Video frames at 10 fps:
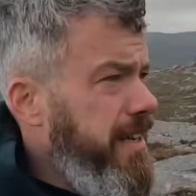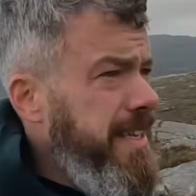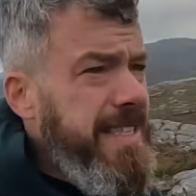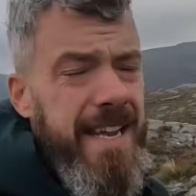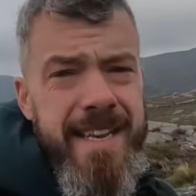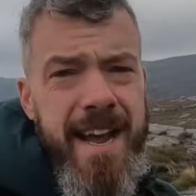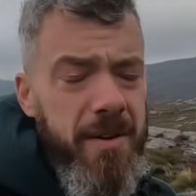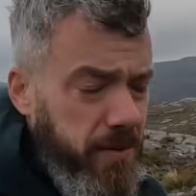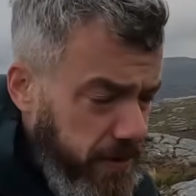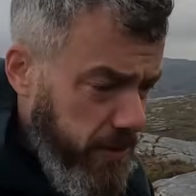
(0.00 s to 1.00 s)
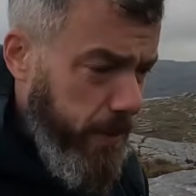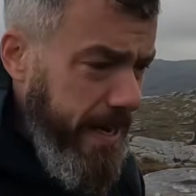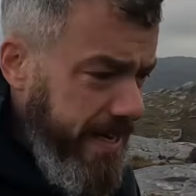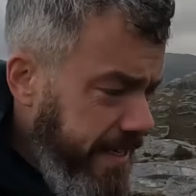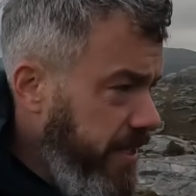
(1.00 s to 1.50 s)
Let's get down off this
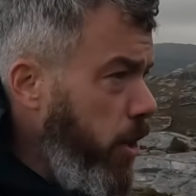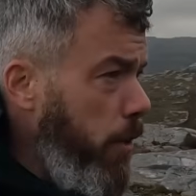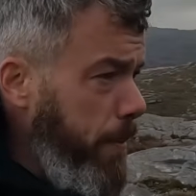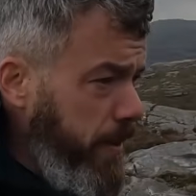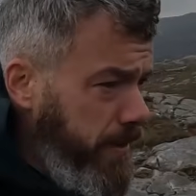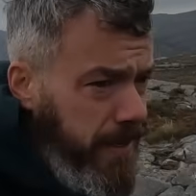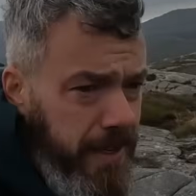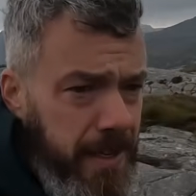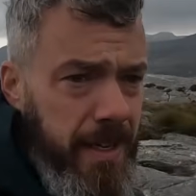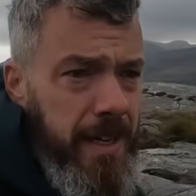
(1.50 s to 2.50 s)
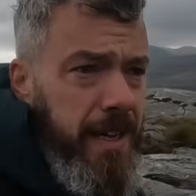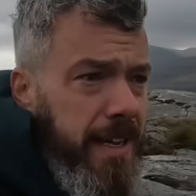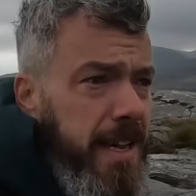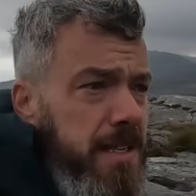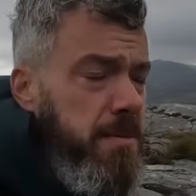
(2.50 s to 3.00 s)
windy top,
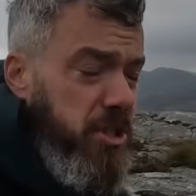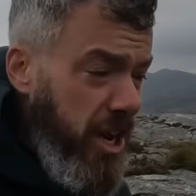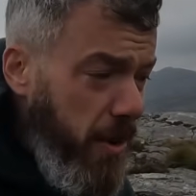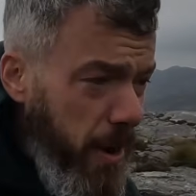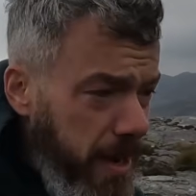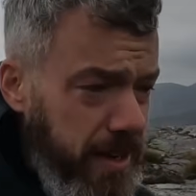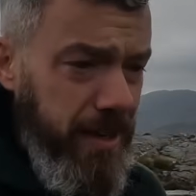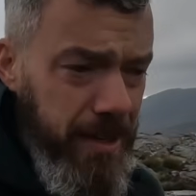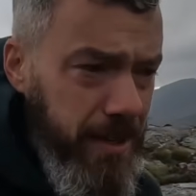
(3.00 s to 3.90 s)
get some shelter,